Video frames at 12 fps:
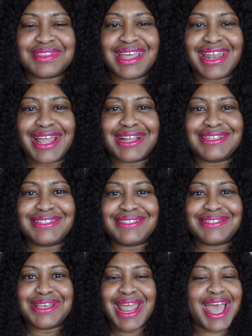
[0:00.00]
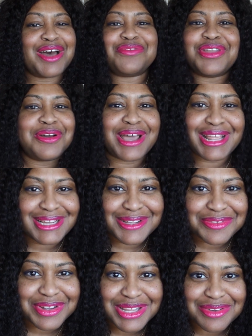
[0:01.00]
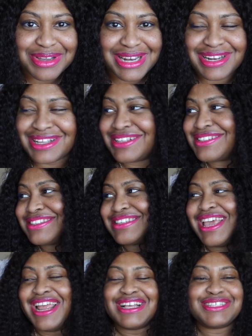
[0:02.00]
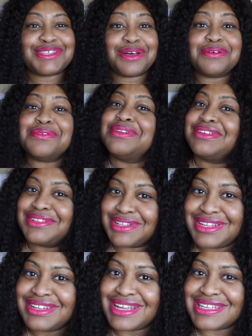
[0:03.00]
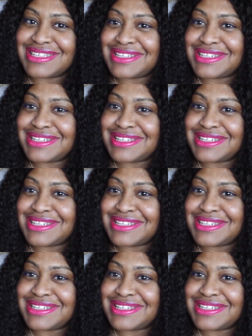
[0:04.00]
that I have no idea really what it is. So let's